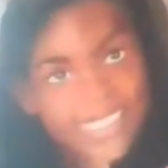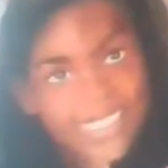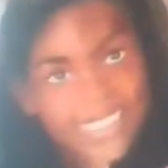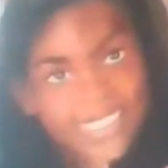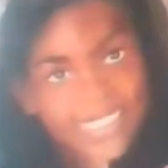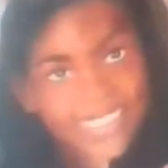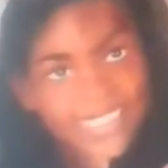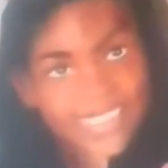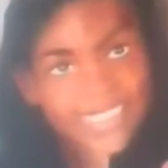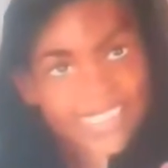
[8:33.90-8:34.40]

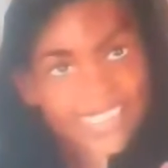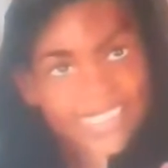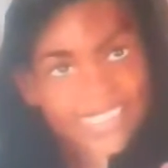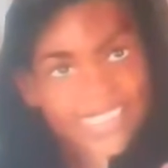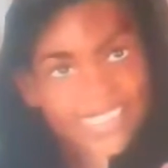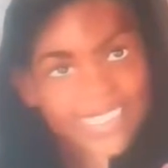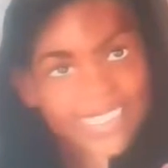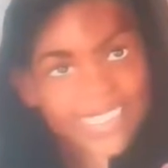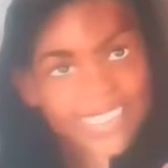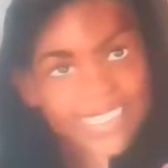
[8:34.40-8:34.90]
What do you
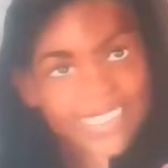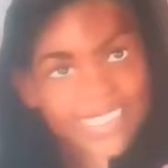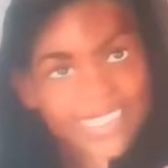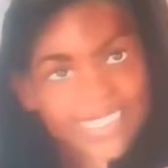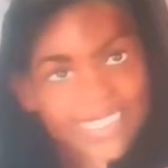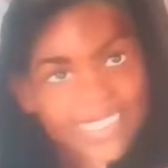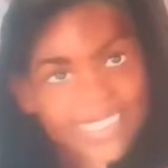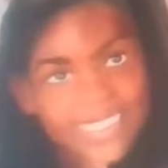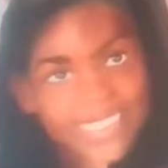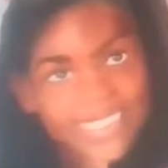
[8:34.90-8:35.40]
think?
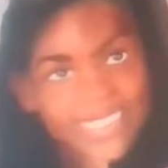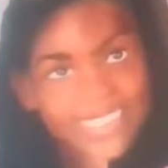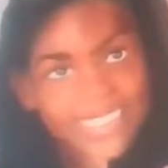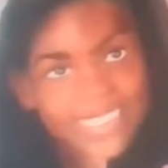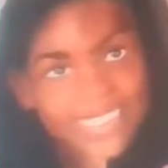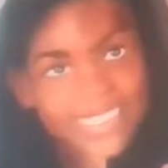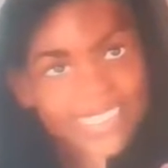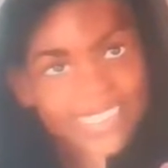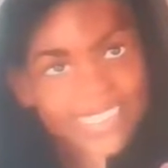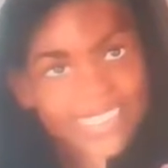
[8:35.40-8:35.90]

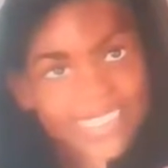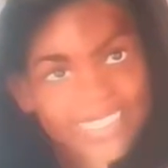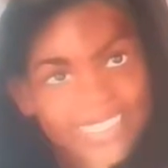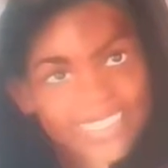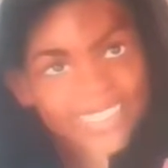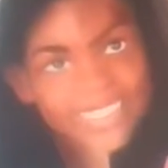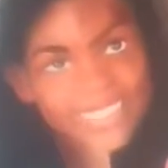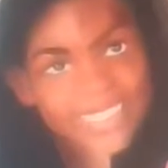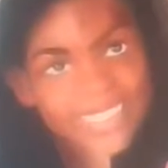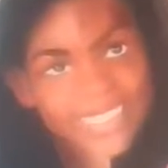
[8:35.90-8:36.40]

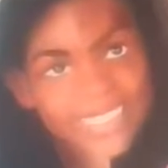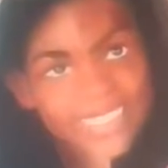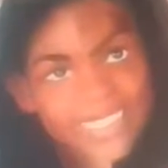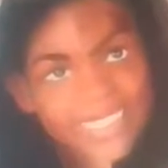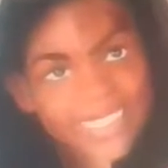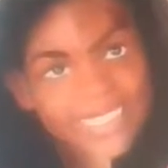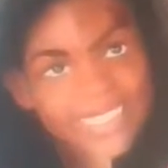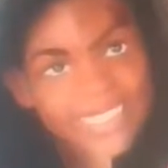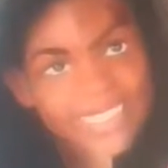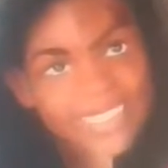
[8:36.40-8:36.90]
Oh, do
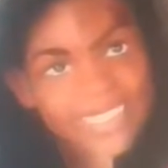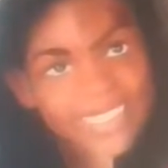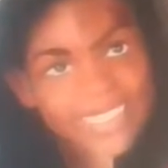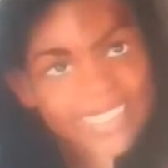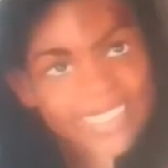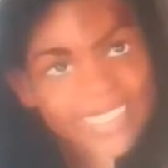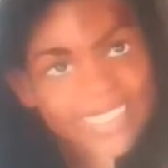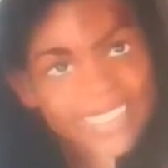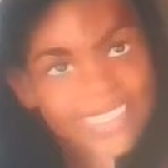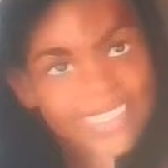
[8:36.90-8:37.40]
you have
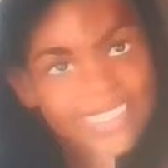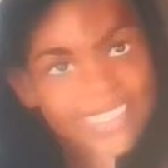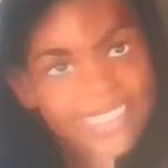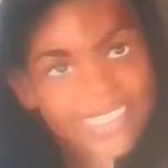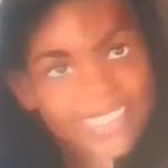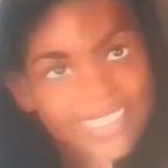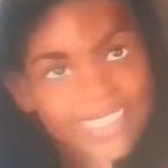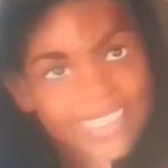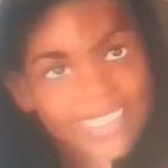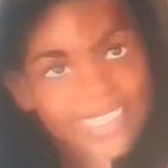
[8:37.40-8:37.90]
hair like
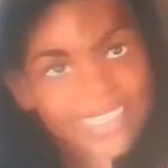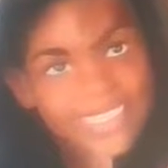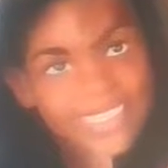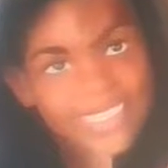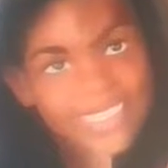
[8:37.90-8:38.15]
this?